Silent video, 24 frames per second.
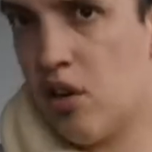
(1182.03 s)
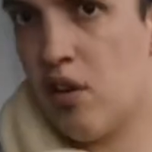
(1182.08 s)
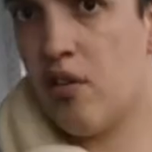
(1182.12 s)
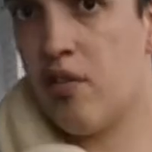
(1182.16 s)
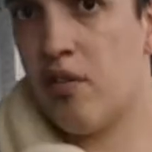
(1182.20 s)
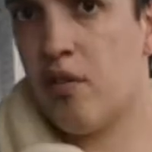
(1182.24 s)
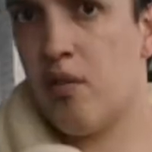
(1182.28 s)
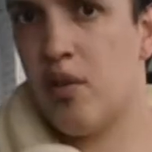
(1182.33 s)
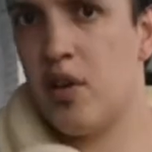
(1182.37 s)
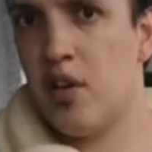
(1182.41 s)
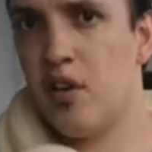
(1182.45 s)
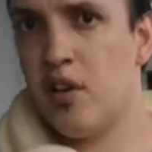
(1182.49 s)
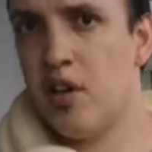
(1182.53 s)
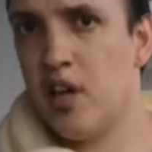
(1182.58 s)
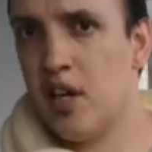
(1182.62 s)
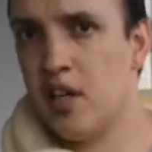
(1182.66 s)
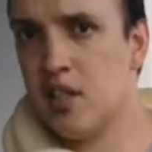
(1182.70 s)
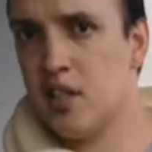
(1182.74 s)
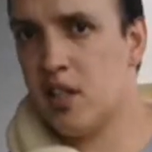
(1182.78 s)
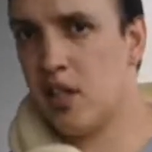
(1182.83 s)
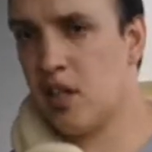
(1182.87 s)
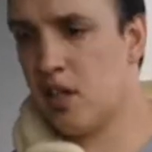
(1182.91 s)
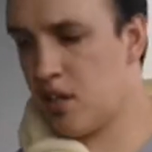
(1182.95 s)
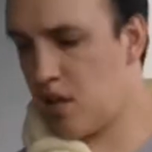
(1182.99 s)
show everyone you're
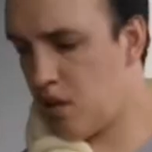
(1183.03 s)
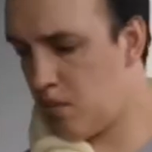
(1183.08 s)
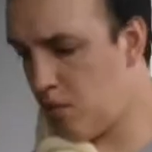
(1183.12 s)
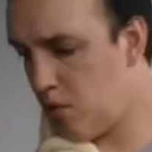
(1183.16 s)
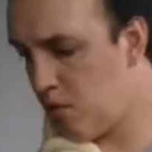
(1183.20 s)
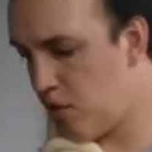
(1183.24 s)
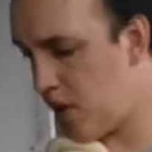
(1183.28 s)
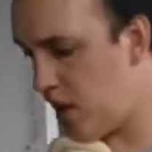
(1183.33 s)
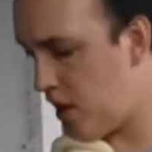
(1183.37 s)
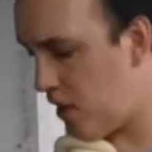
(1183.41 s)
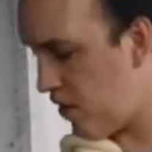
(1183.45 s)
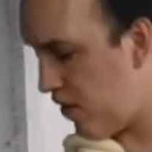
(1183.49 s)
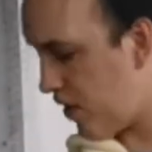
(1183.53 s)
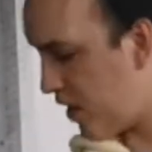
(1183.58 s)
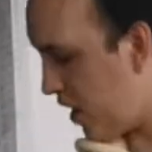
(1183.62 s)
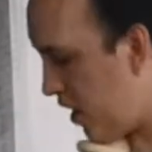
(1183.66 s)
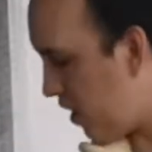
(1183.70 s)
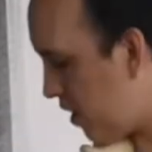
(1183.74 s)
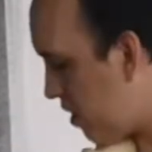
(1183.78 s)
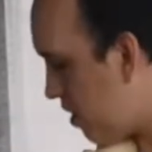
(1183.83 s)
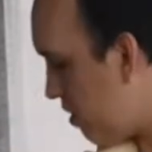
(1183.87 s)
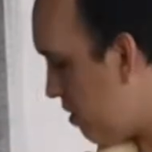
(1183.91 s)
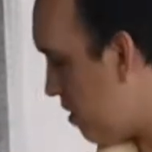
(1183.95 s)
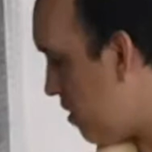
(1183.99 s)
dancing. Come right over
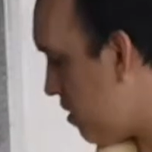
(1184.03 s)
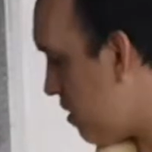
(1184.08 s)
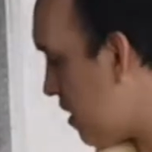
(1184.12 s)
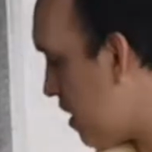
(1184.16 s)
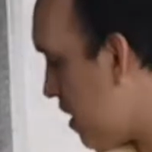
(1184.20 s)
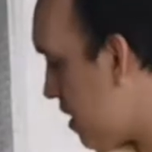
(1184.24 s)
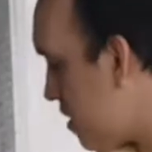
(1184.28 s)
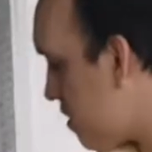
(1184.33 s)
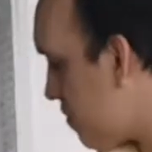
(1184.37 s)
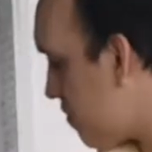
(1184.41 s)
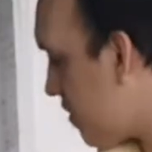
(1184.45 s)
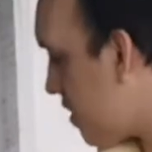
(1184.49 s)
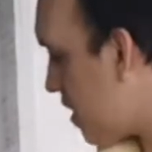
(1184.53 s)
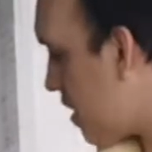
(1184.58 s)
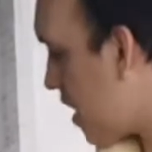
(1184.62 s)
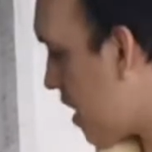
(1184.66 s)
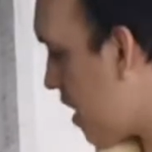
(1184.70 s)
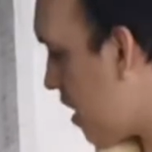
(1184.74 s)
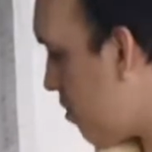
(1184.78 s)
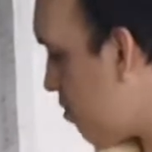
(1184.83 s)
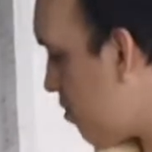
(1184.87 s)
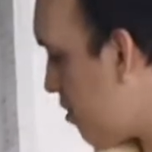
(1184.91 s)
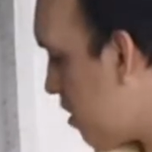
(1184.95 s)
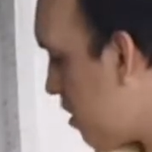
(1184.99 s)
here. You dance for the
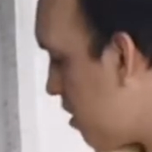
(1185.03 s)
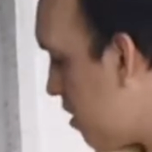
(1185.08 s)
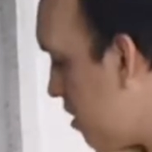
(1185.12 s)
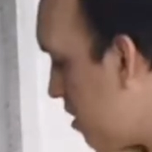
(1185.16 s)
camera.